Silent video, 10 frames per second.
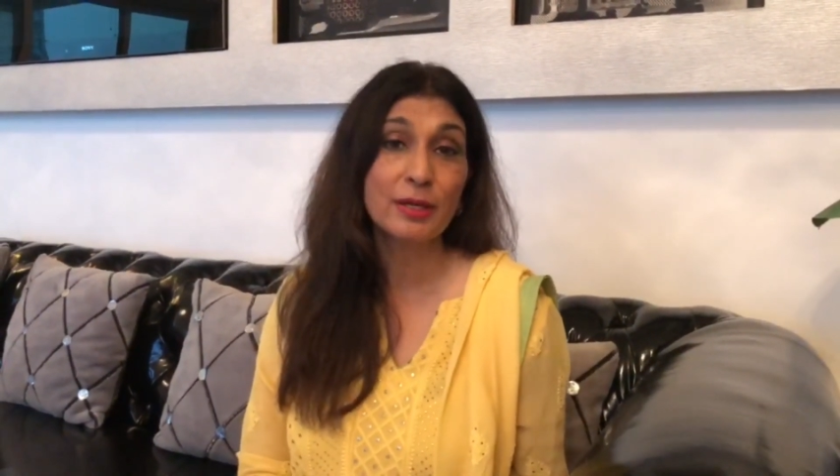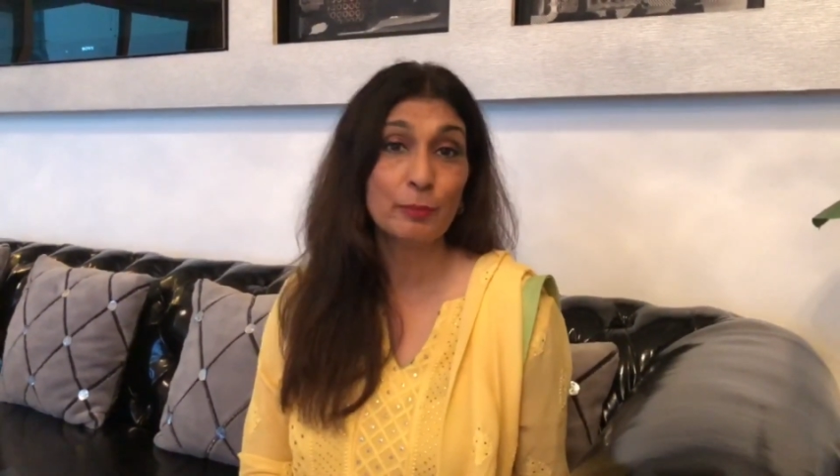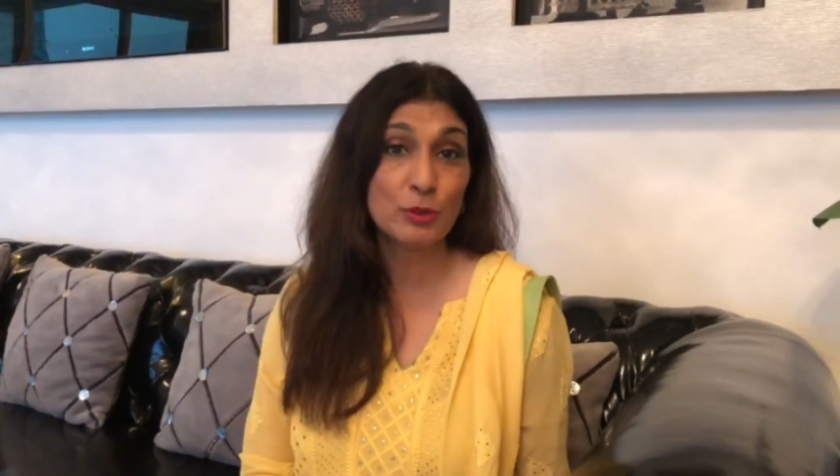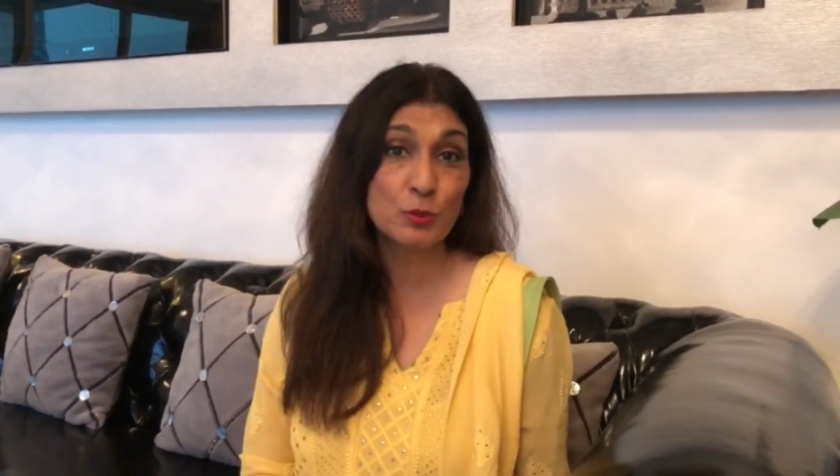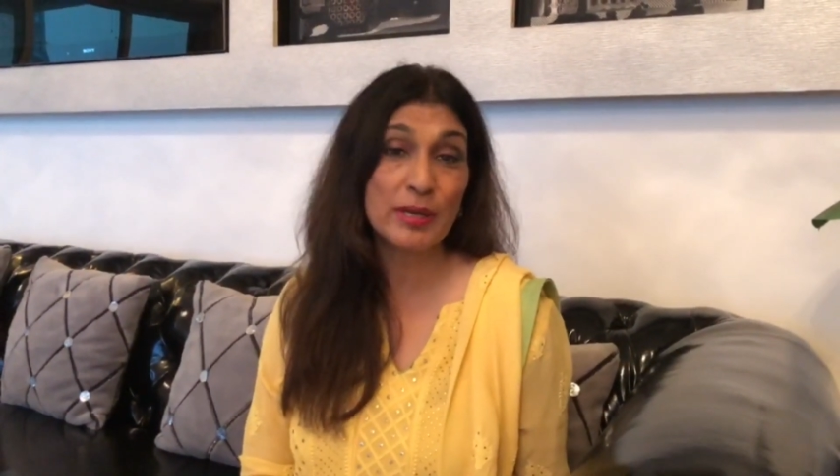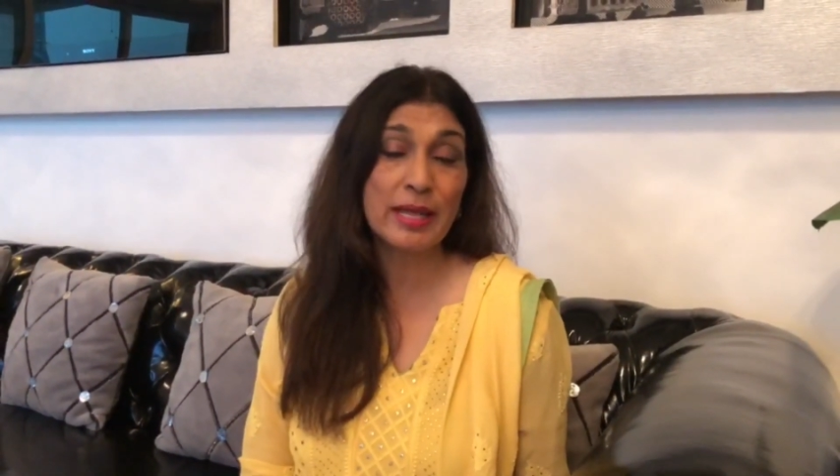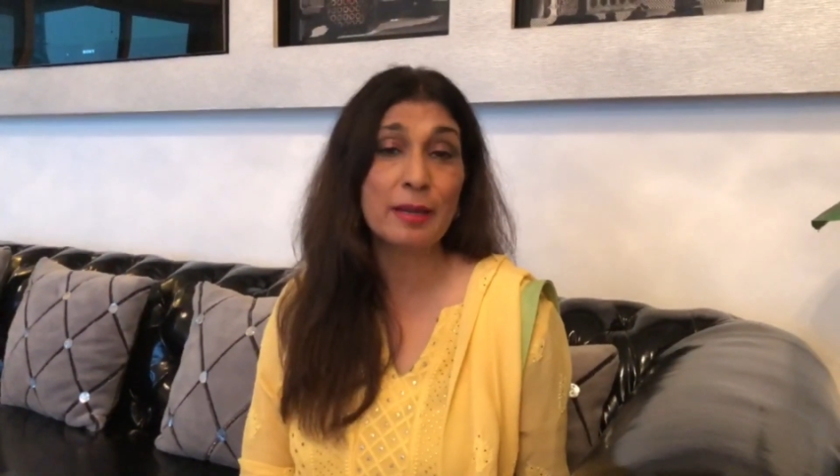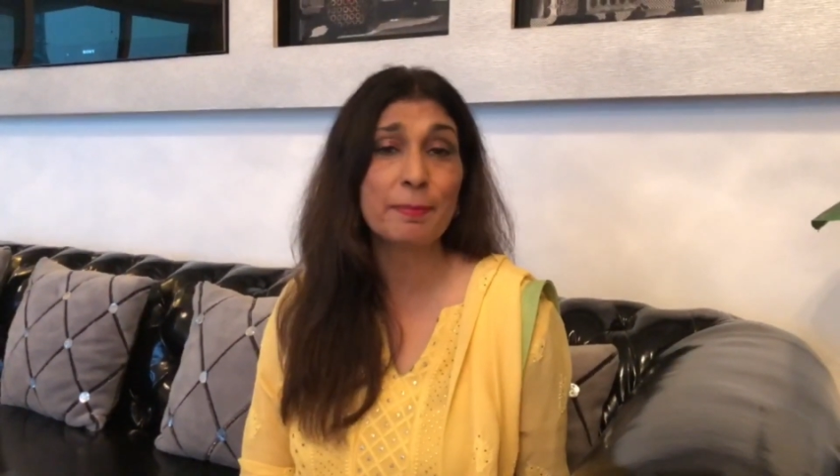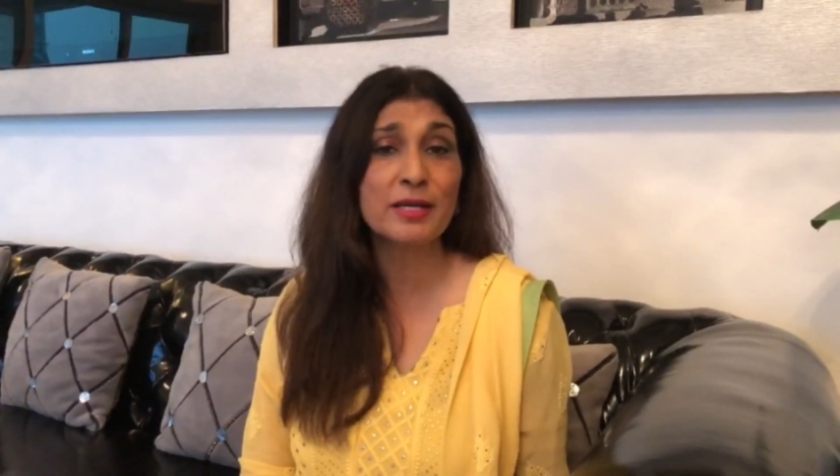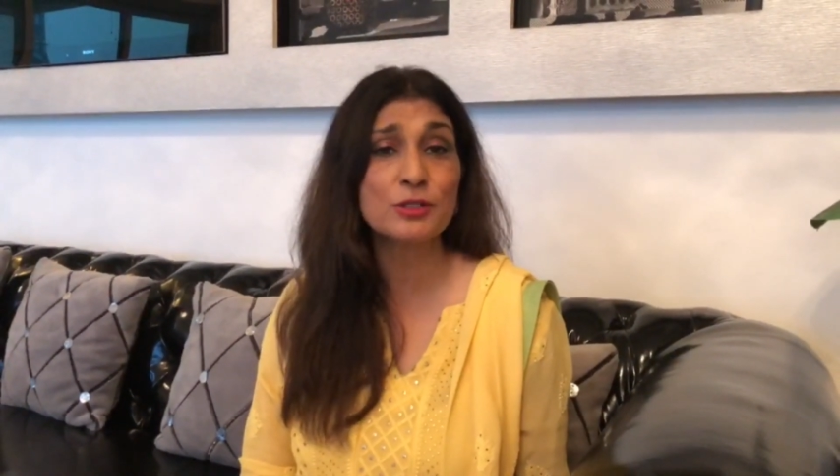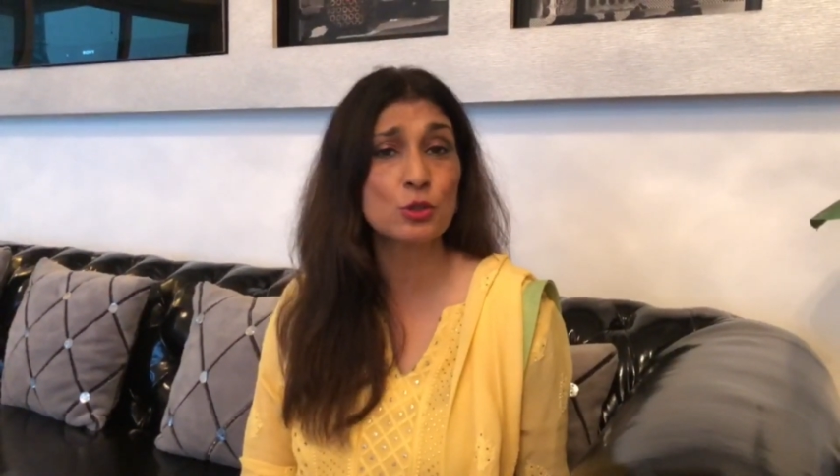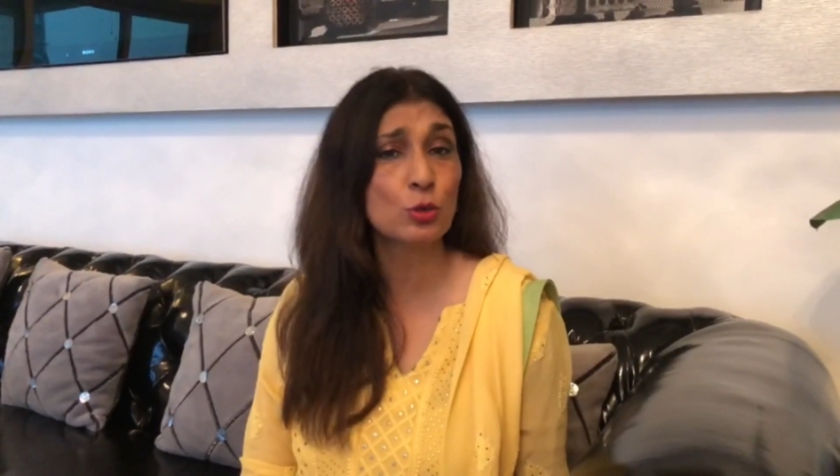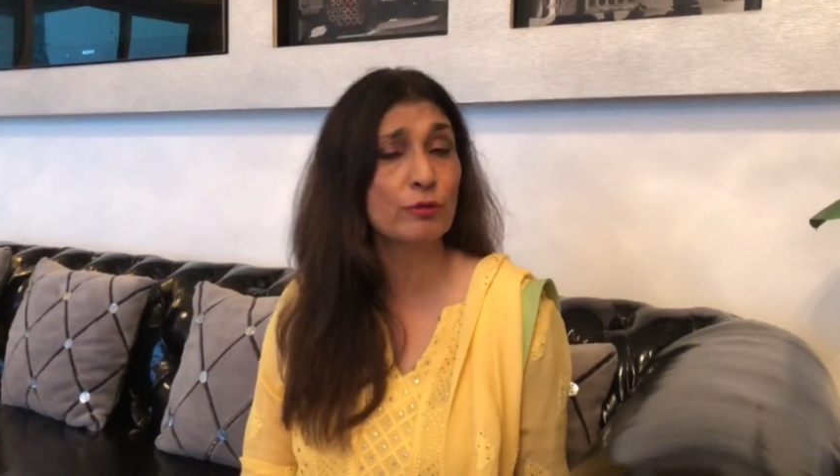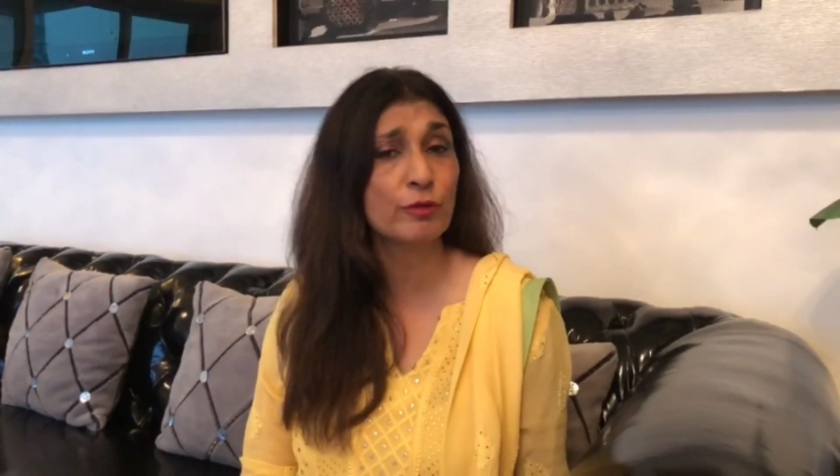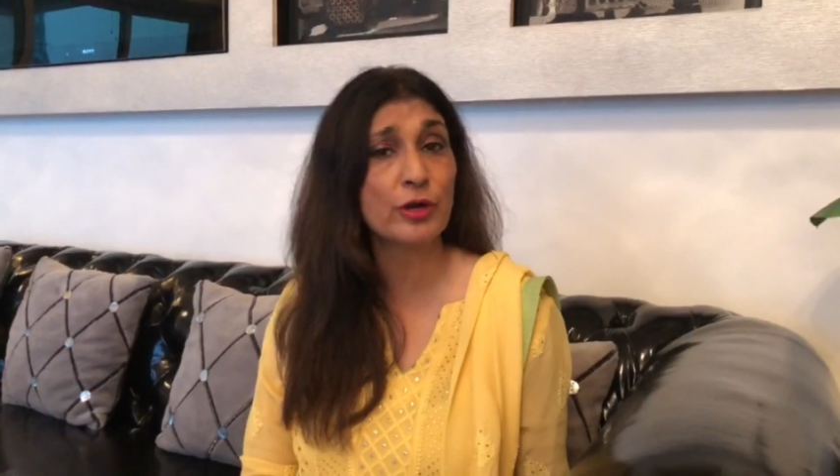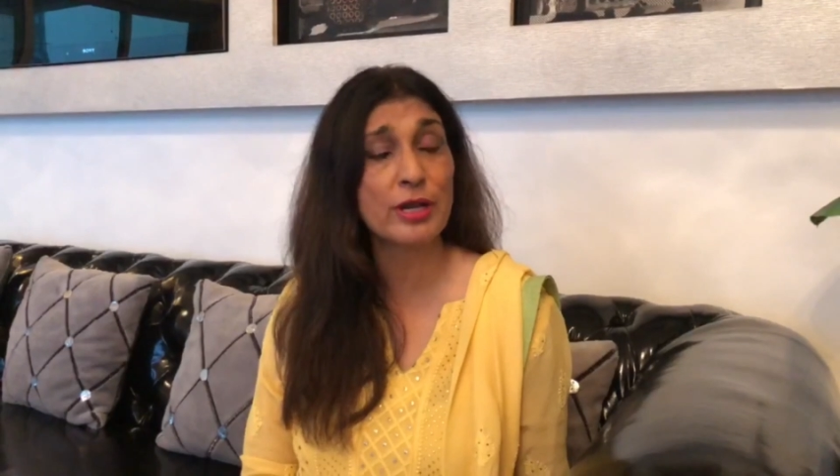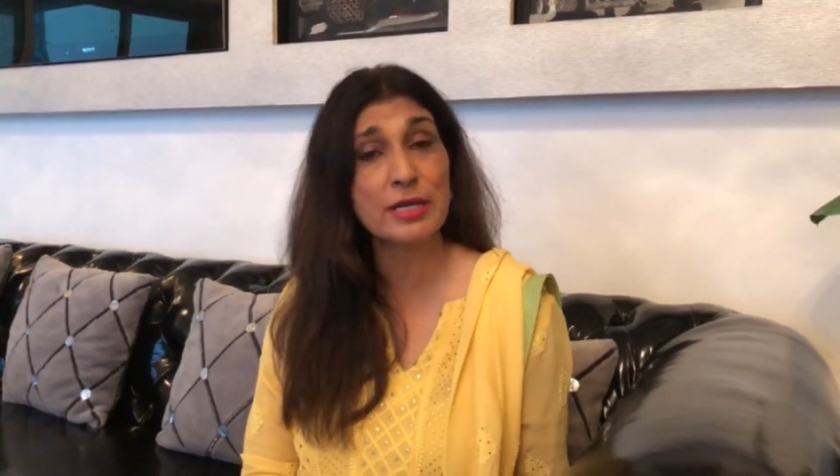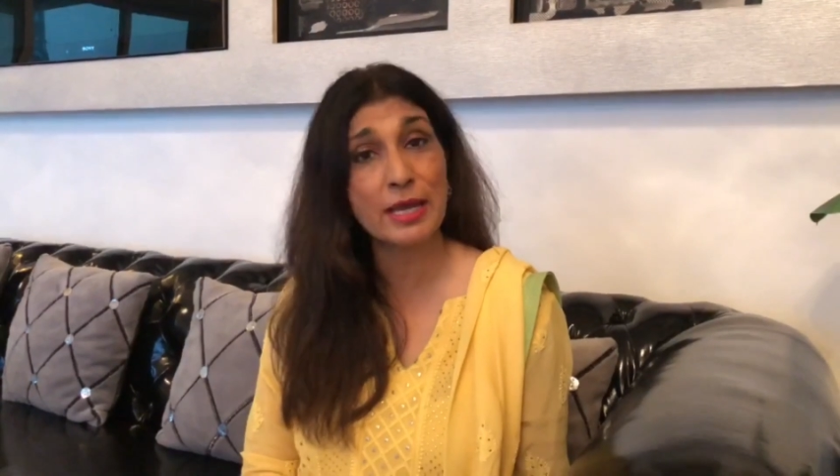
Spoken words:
which will help us to look for any